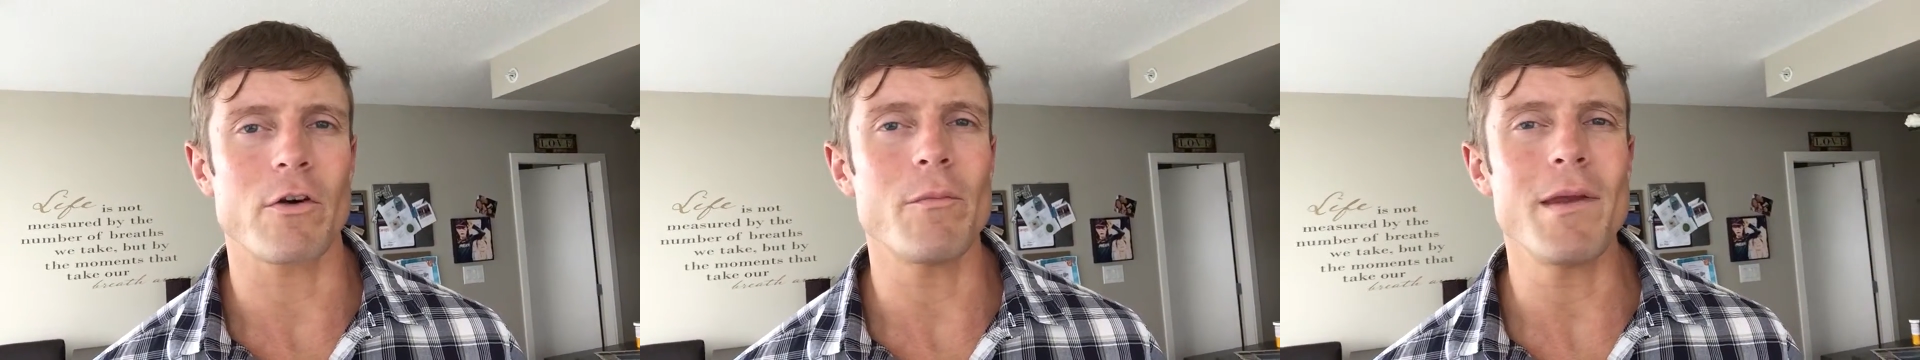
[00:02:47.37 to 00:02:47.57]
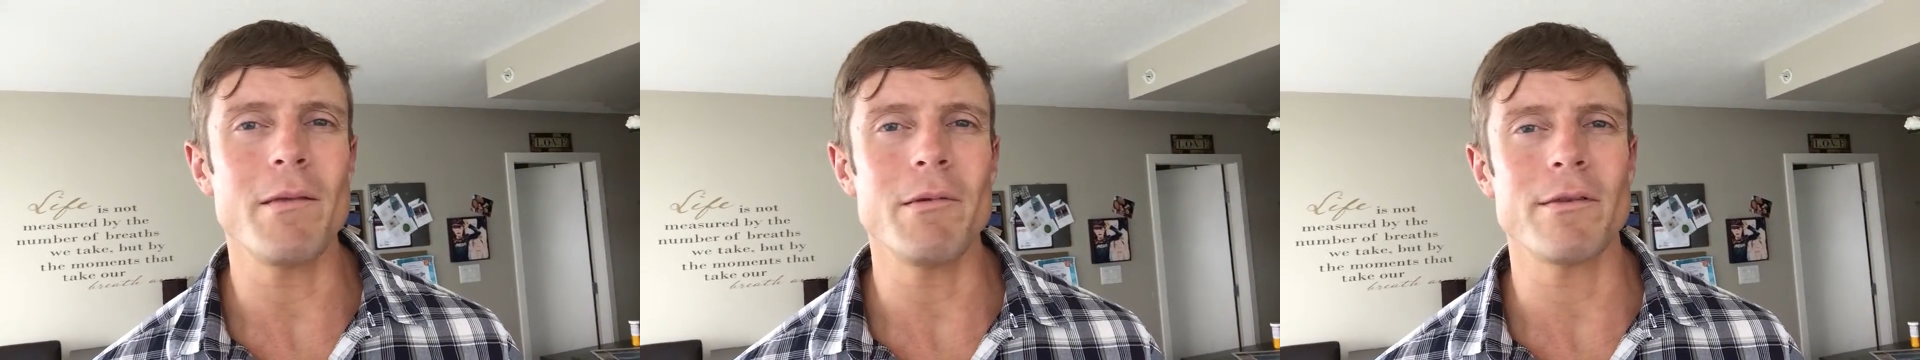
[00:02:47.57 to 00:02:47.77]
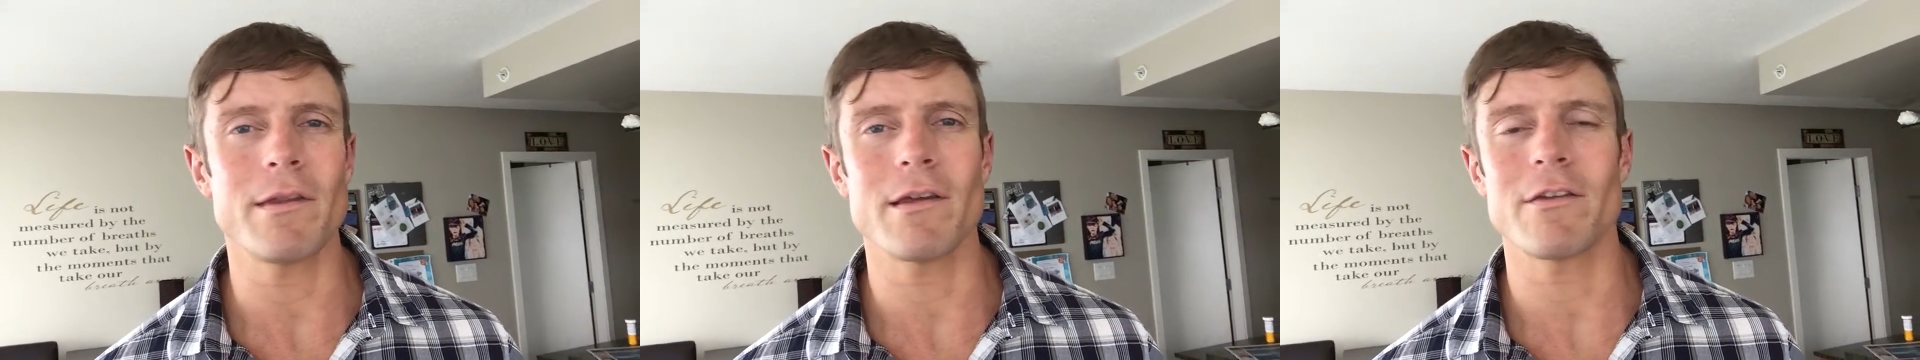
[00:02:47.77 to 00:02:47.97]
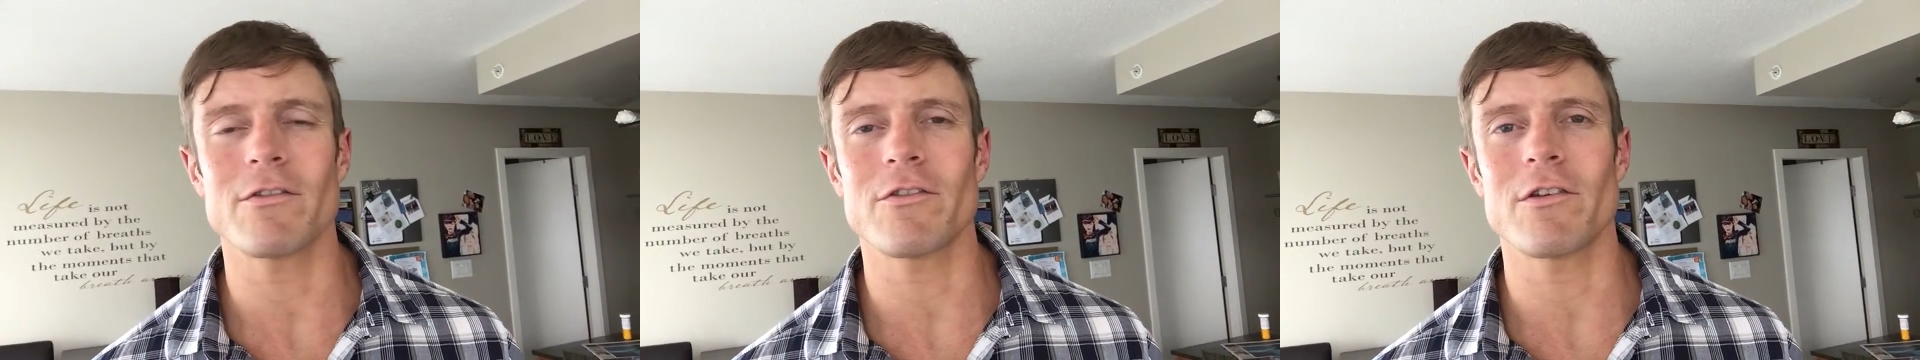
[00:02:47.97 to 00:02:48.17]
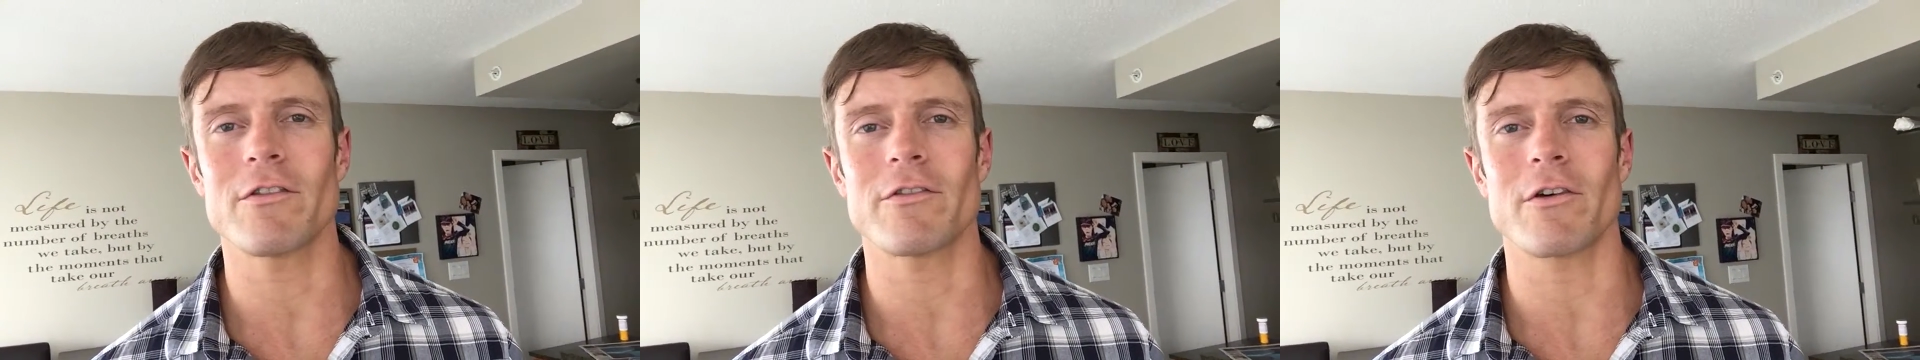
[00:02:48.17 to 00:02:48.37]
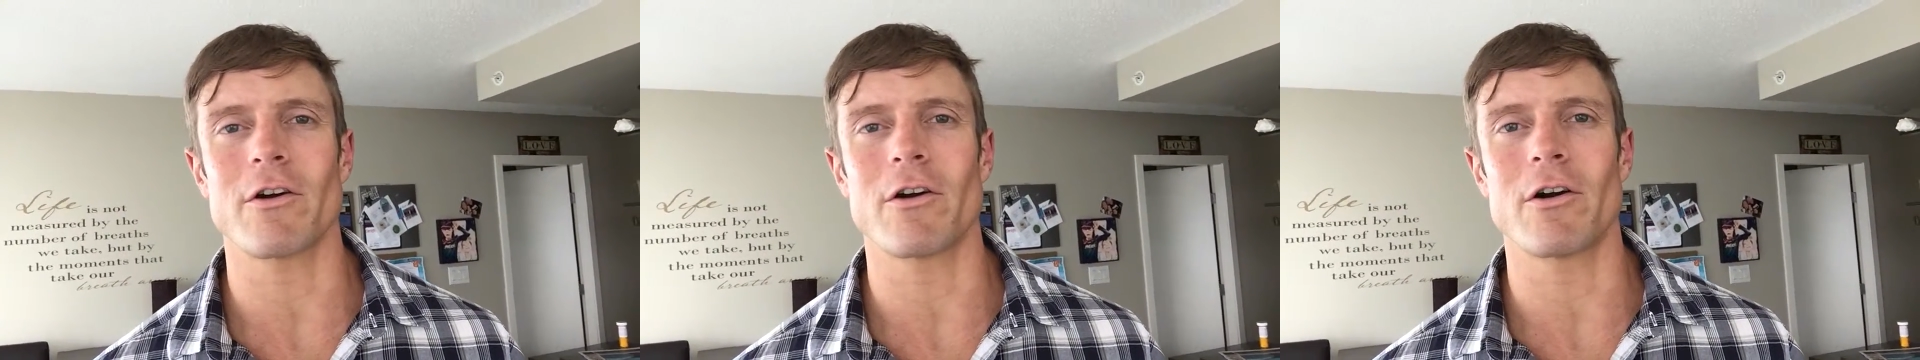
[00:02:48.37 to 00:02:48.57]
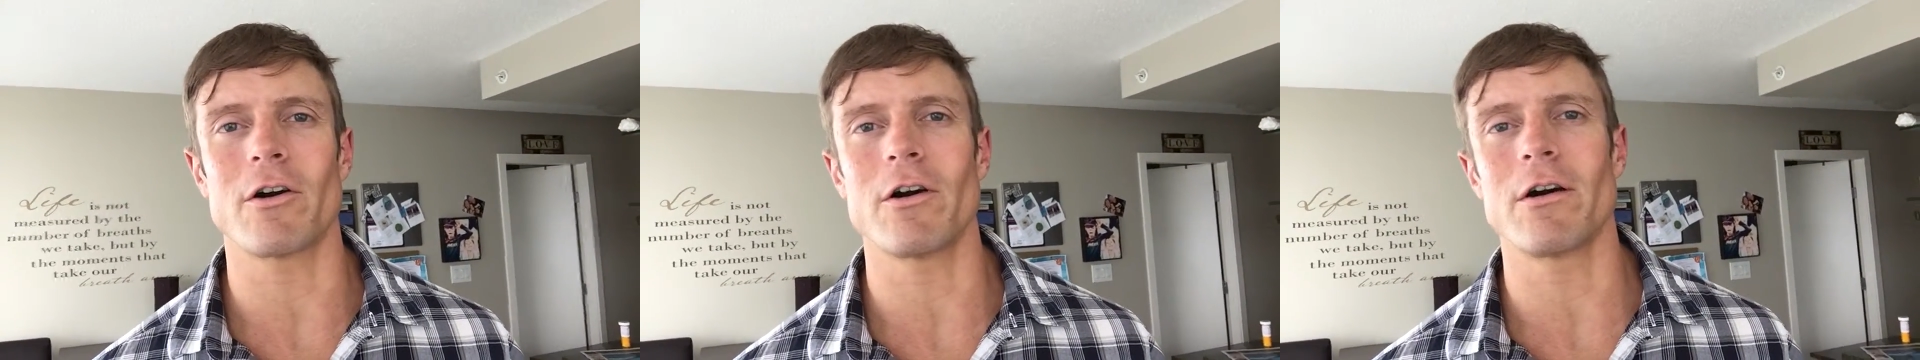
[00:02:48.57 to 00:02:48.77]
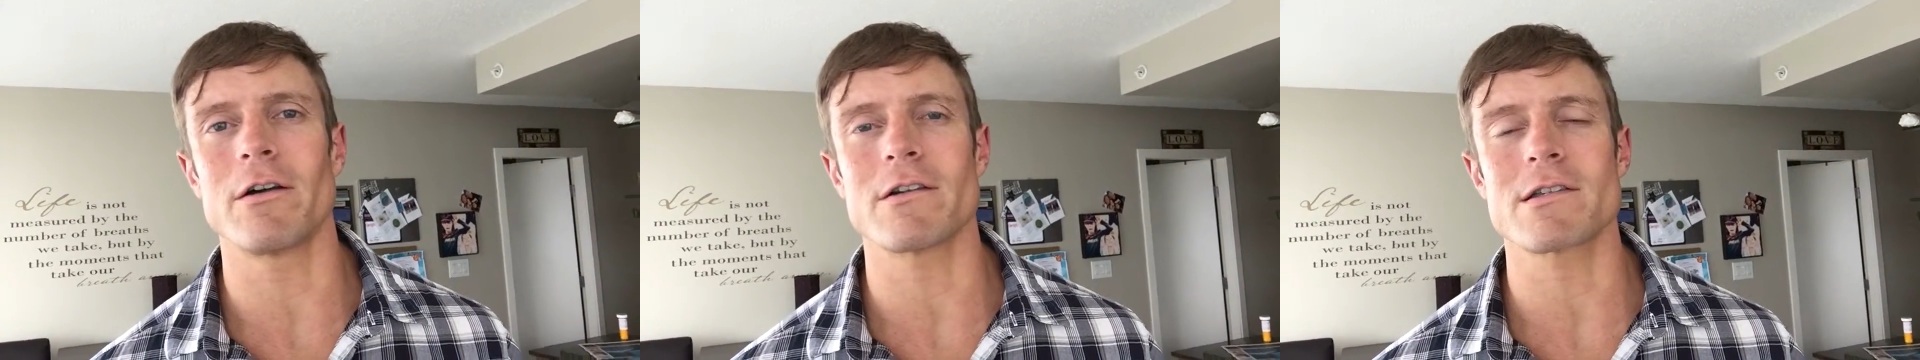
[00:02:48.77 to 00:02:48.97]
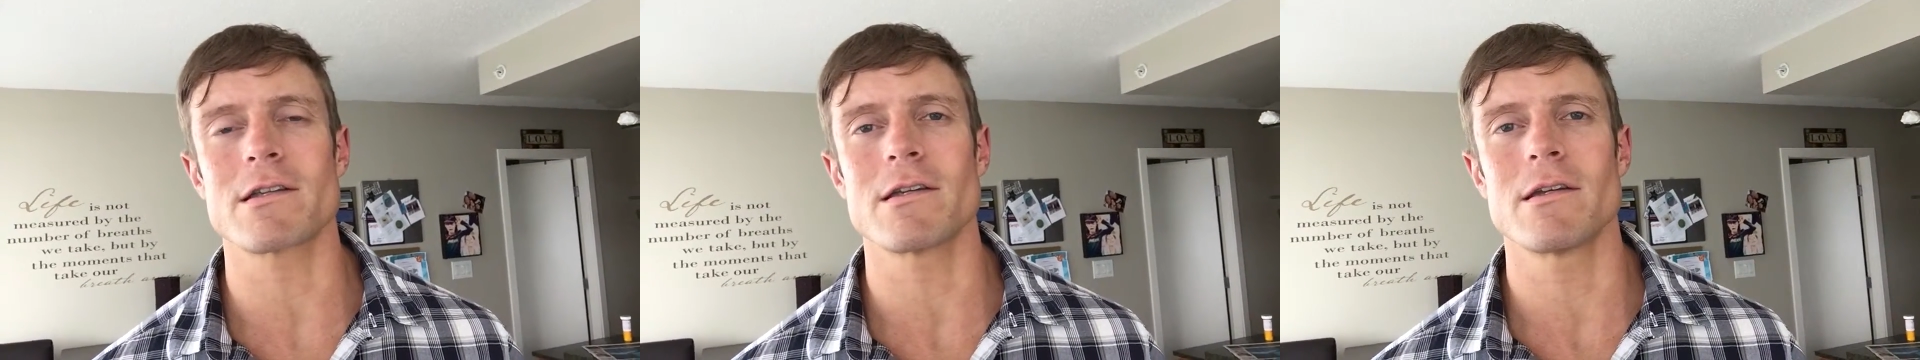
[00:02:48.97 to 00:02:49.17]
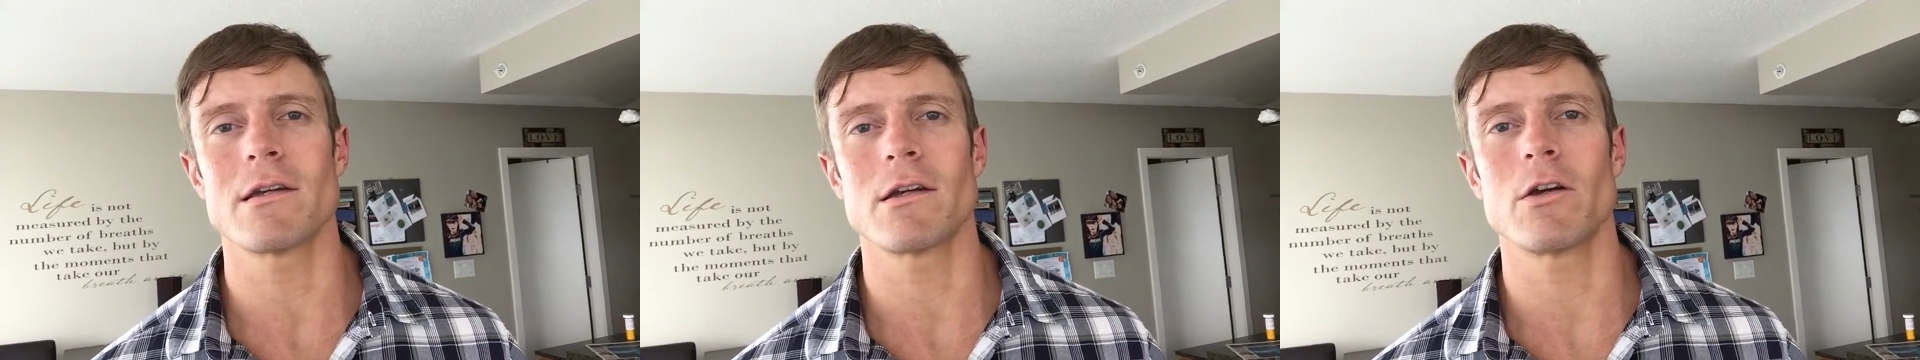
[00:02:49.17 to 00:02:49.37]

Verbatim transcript: or maybe things just aren't